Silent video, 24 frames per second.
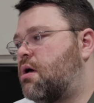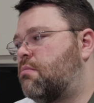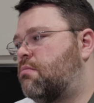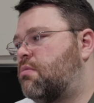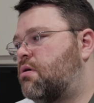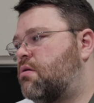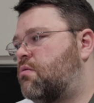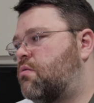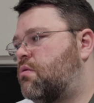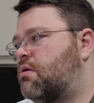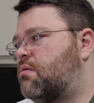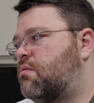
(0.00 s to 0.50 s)

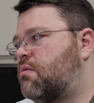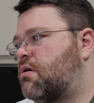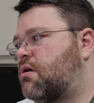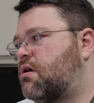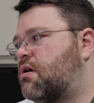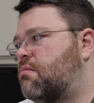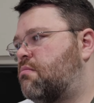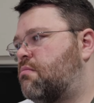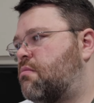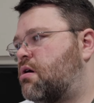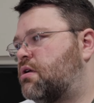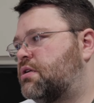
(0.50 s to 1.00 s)
But when we're
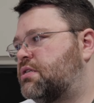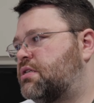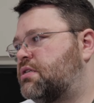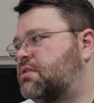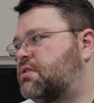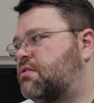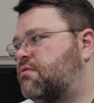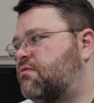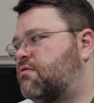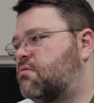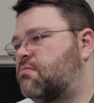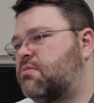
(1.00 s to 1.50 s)
on a
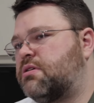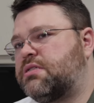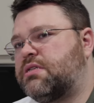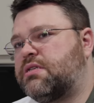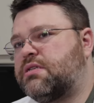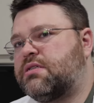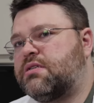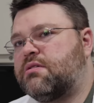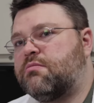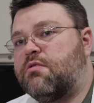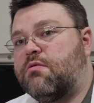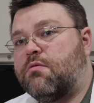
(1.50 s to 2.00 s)
64-bit
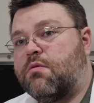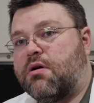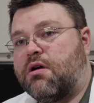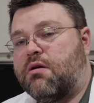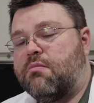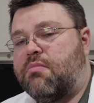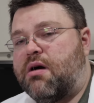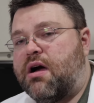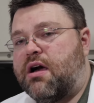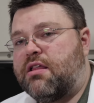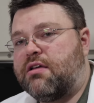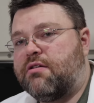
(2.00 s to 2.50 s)
system and we're
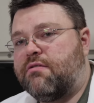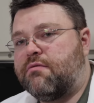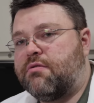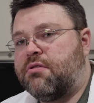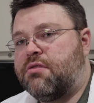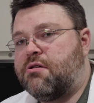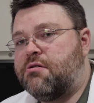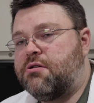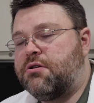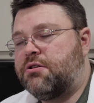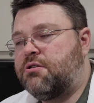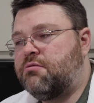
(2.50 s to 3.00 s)
compiling
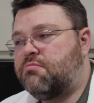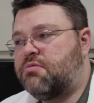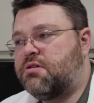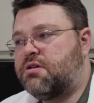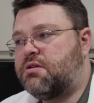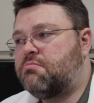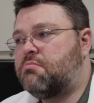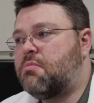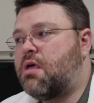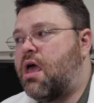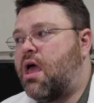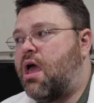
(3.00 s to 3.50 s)
with
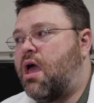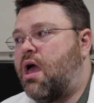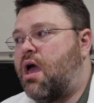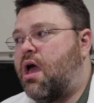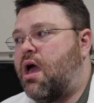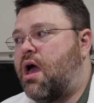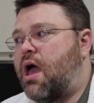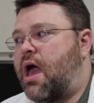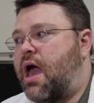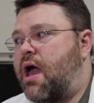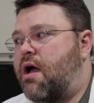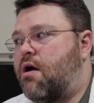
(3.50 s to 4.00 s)
32-bit,
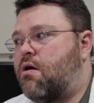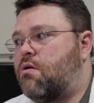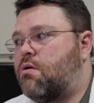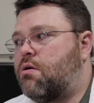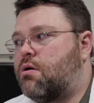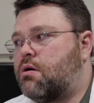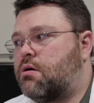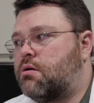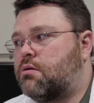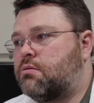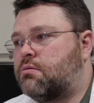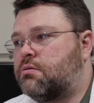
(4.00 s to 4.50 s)

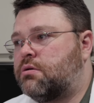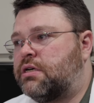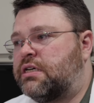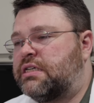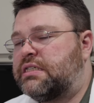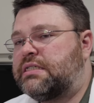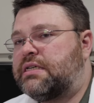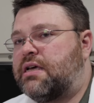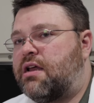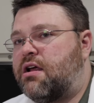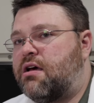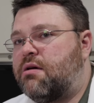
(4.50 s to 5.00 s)
our
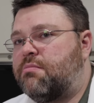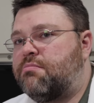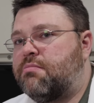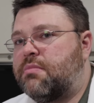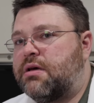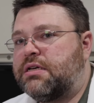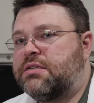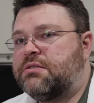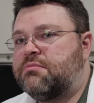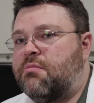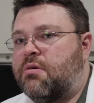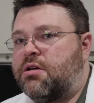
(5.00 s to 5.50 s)

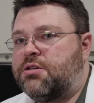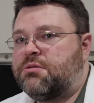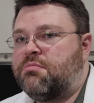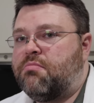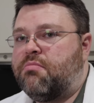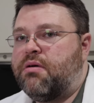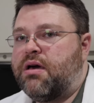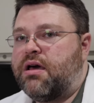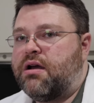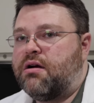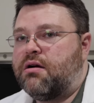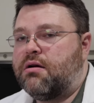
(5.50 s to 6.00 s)
setup is much
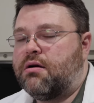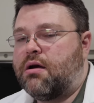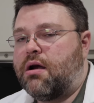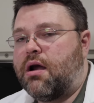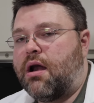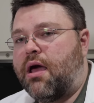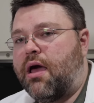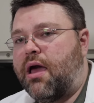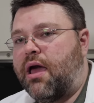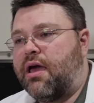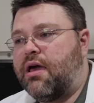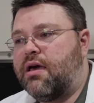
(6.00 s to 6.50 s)
better.
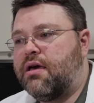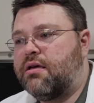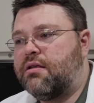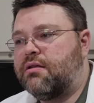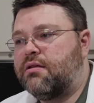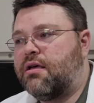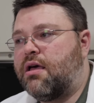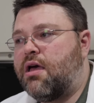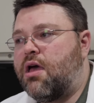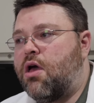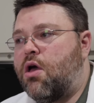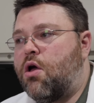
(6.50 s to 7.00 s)

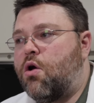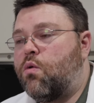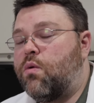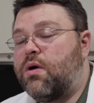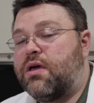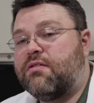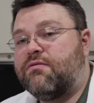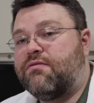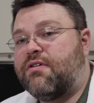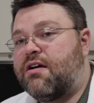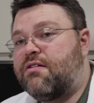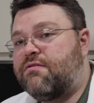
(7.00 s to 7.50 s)
And we
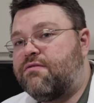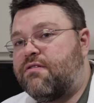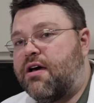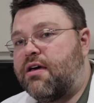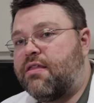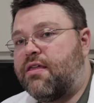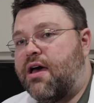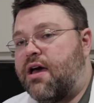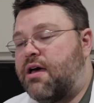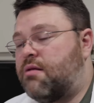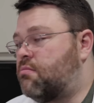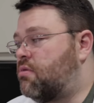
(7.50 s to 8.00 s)
can verify
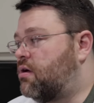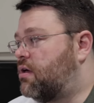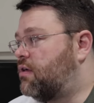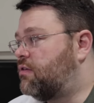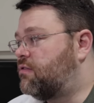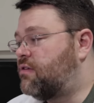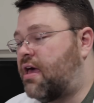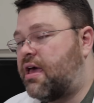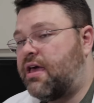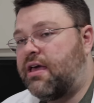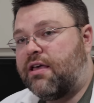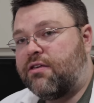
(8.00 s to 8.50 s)
that
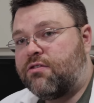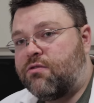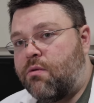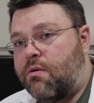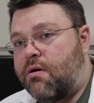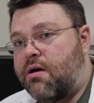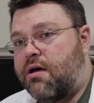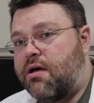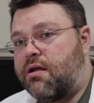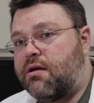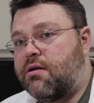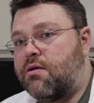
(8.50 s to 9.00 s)
because, hey, guess
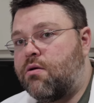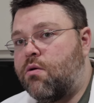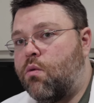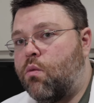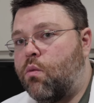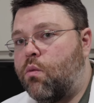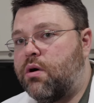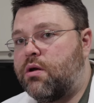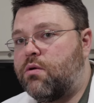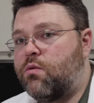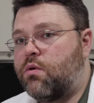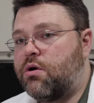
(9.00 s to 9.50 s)
what?
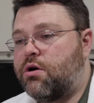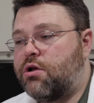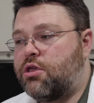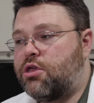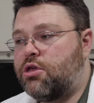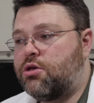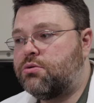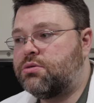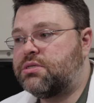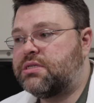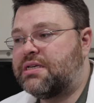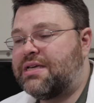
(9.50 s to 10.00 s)
When we're
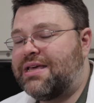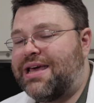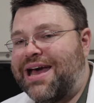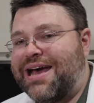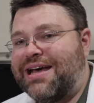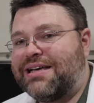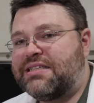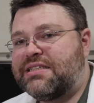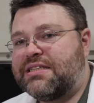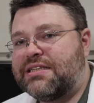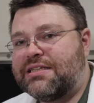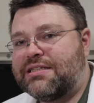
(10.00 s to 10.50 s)
using
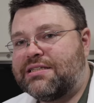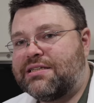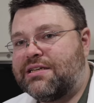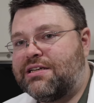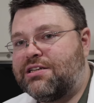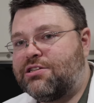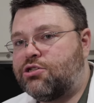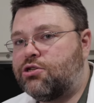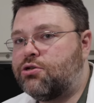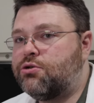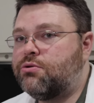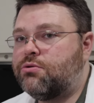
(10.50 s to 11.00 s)

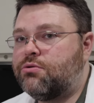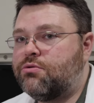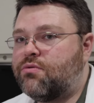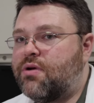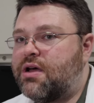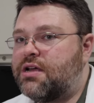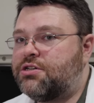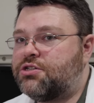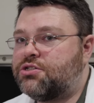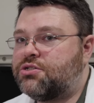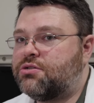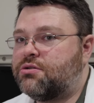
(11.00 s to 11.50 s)
SSE2
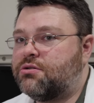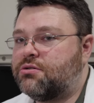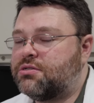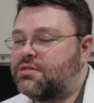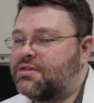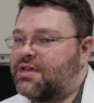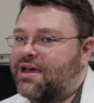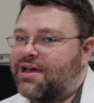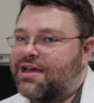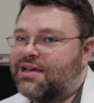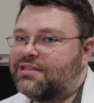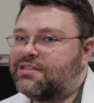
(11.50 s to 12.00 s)
registers,
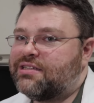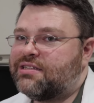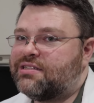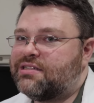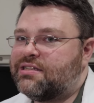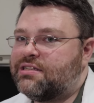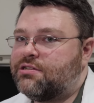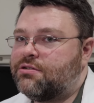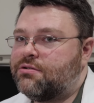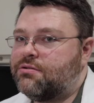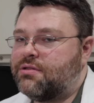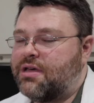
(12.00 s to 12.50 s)
yeah,
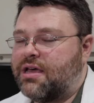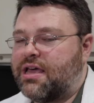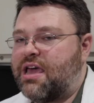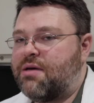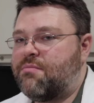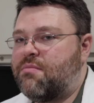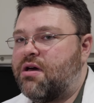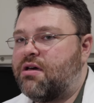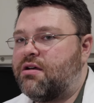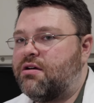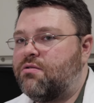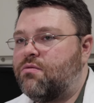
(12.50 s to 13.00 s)
SSE2 that
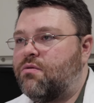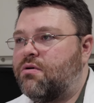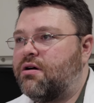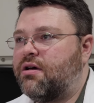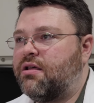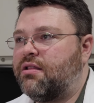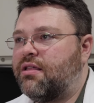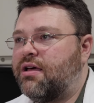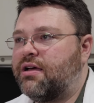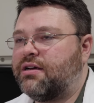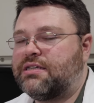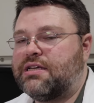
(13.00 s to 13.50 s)
came out in
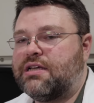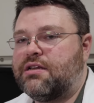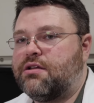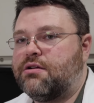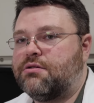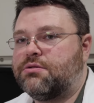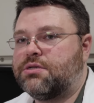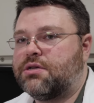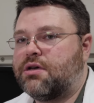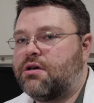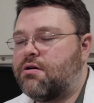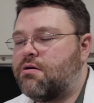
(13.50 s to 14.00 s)
what, like 10
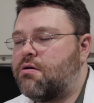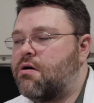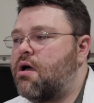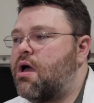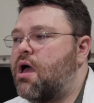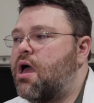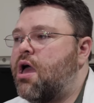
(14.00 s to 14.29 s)
years ago?